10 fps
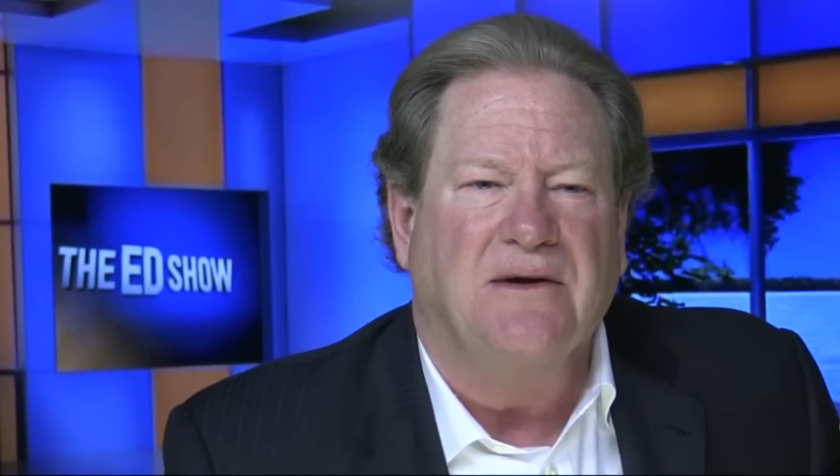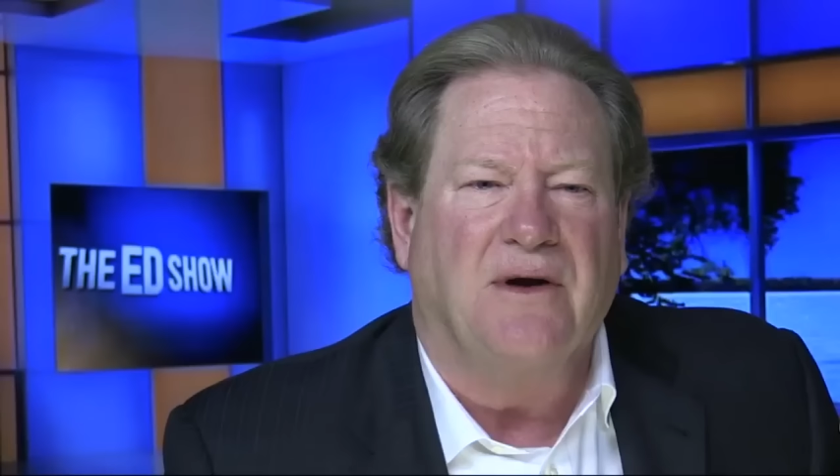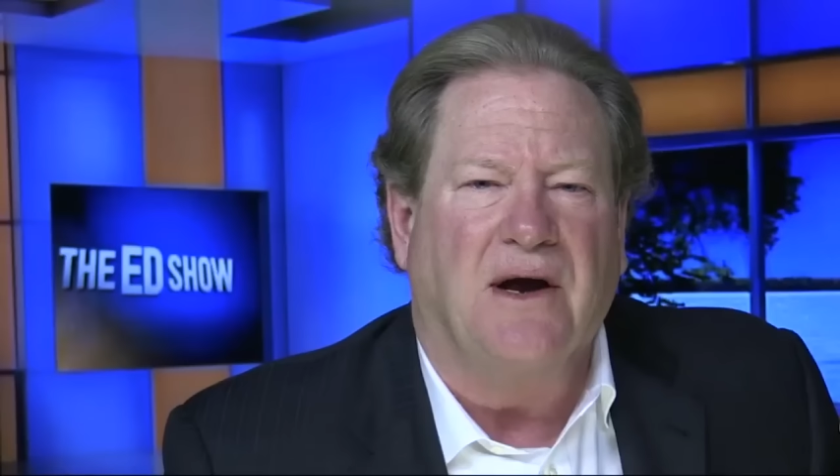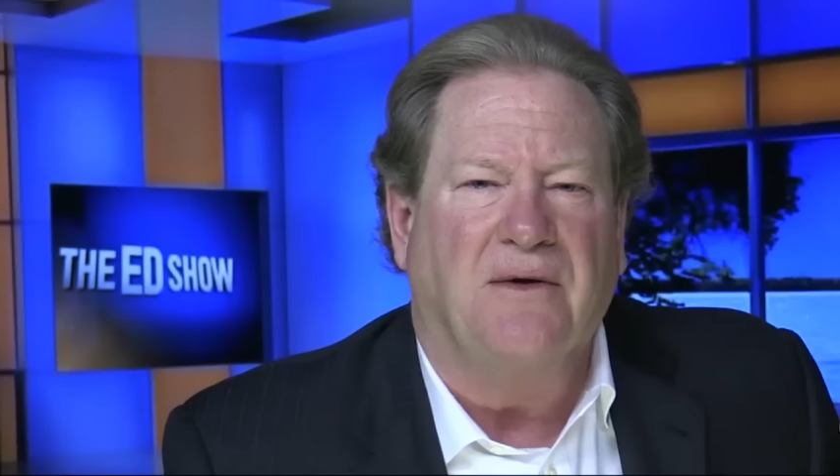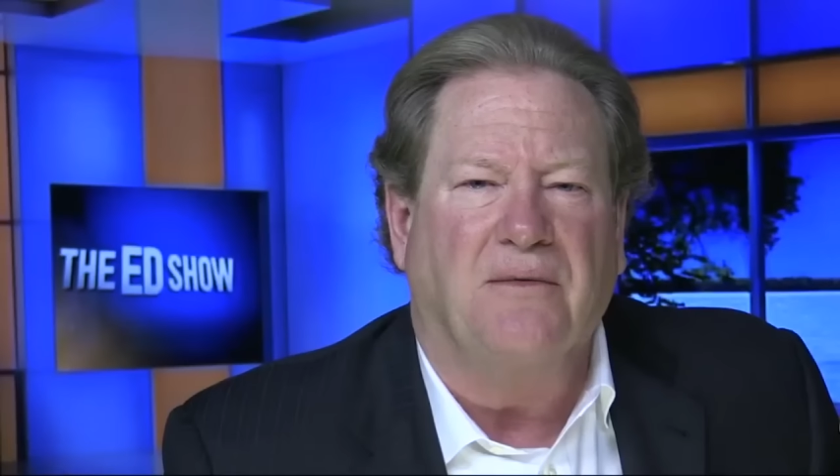
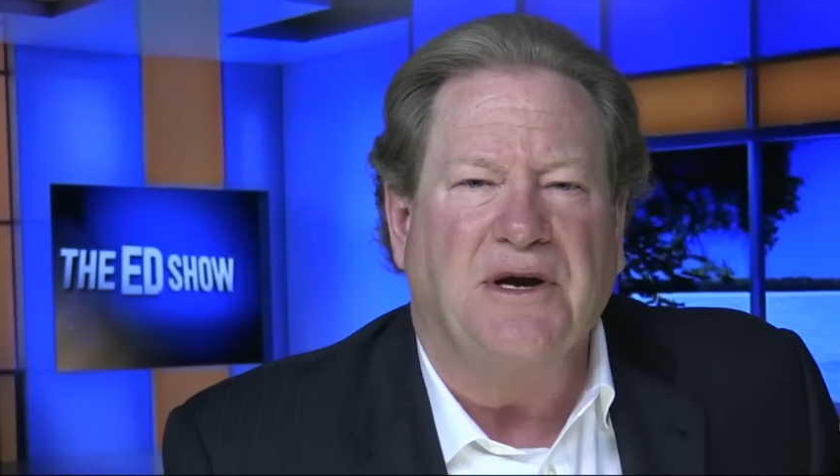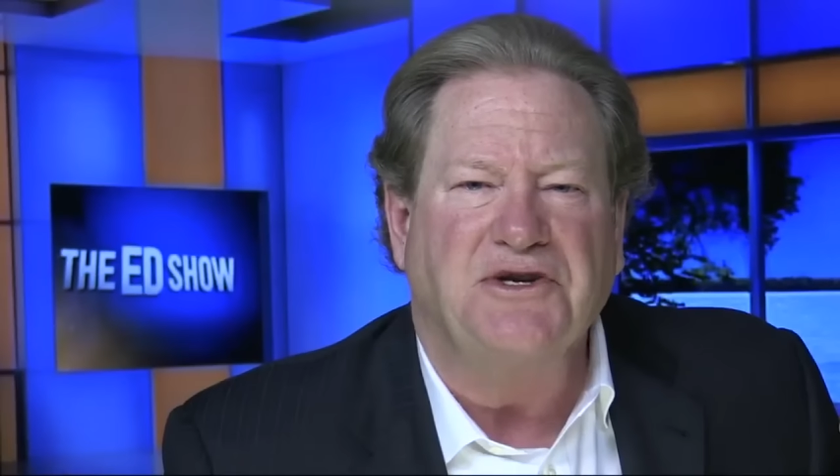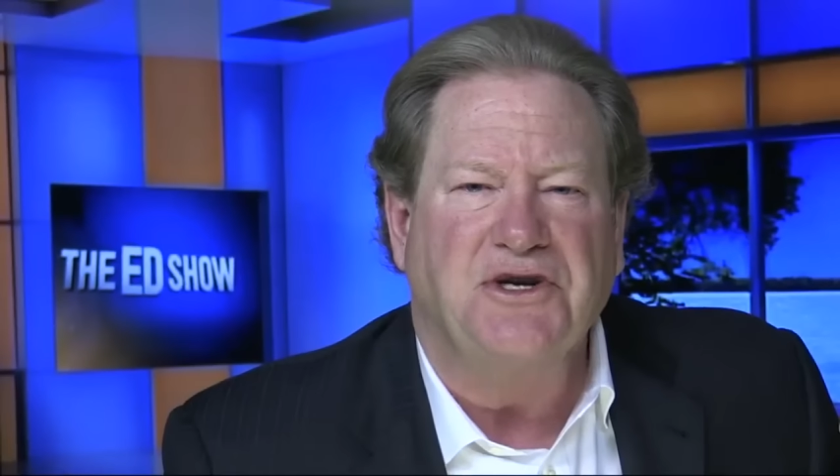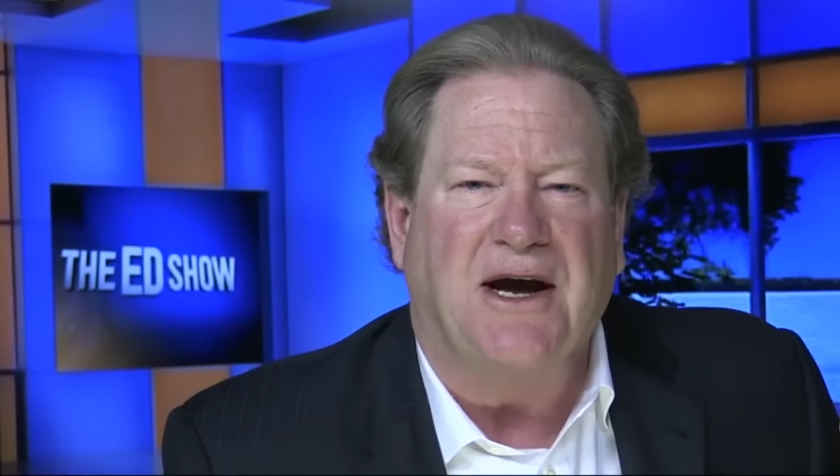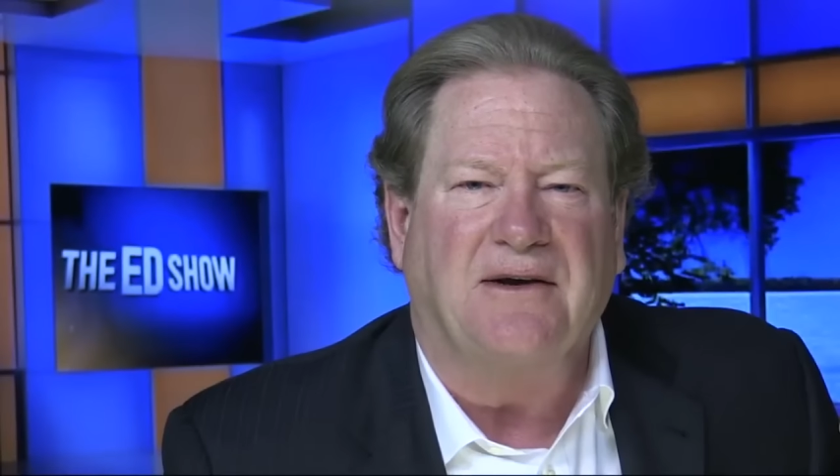
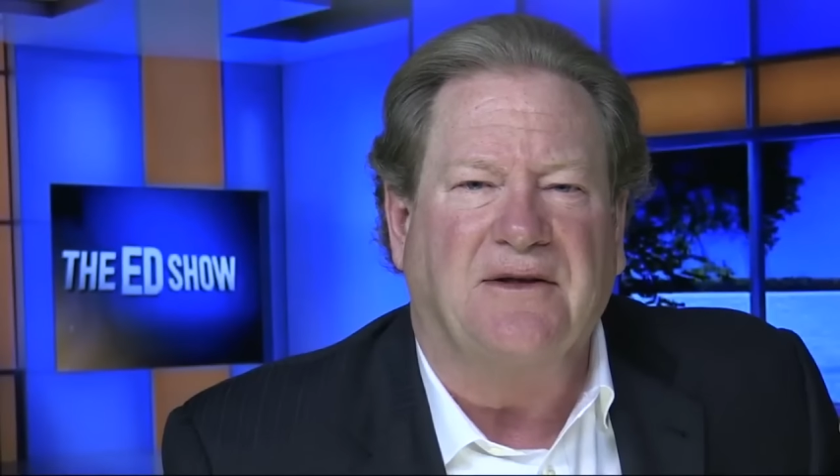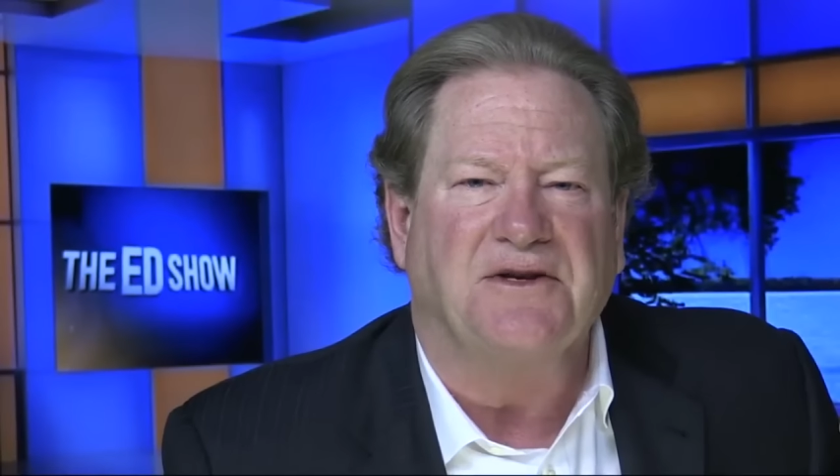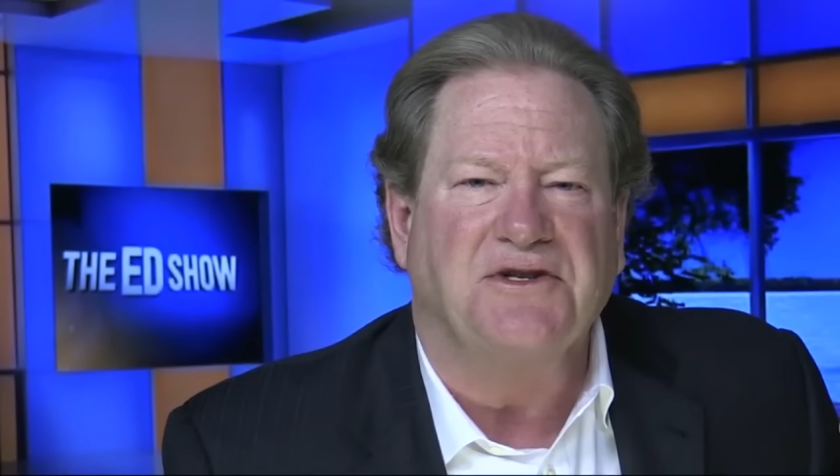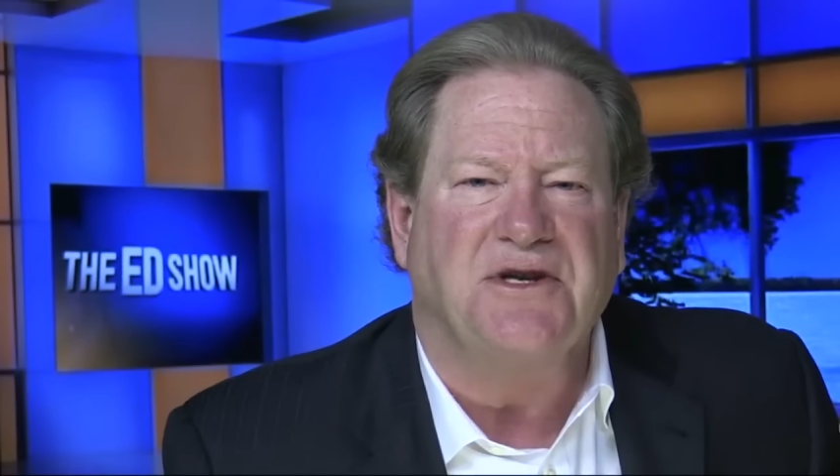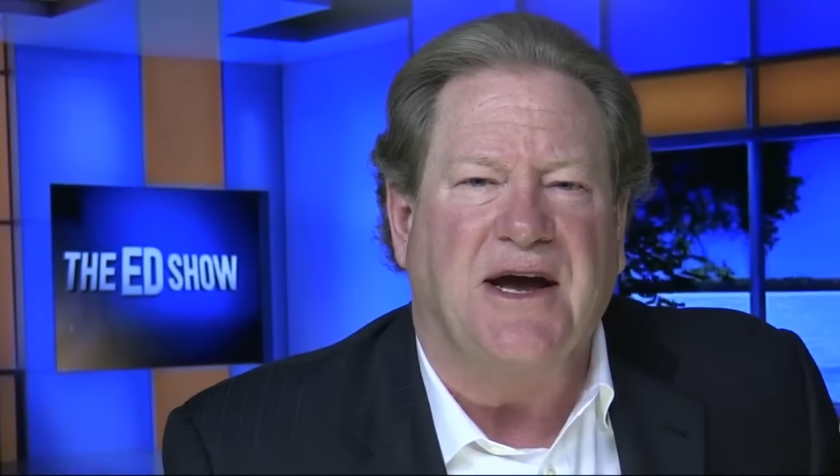reject
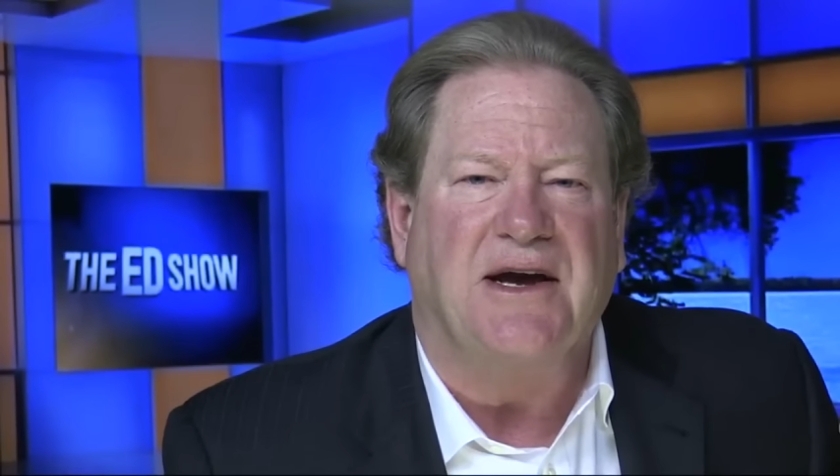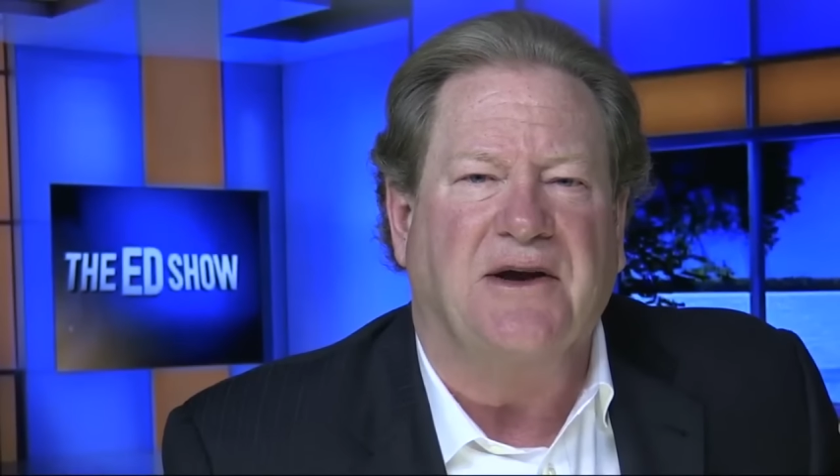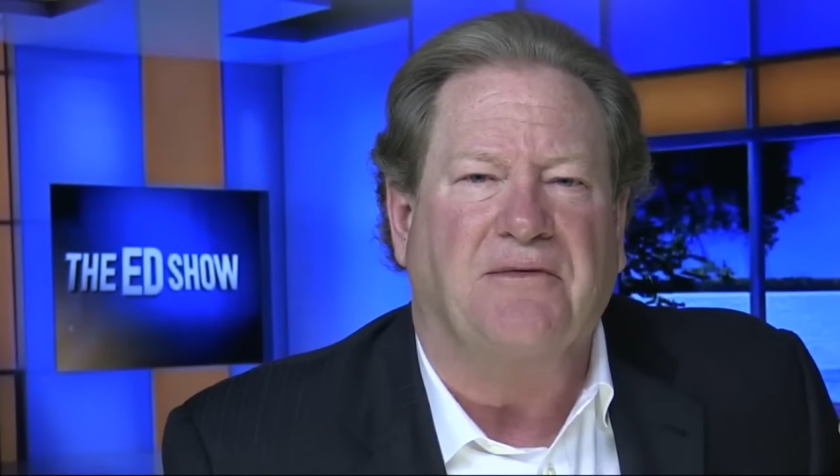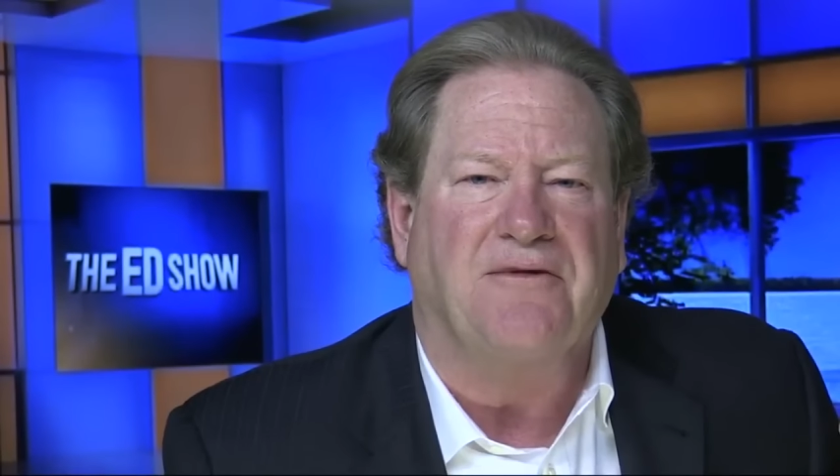this state and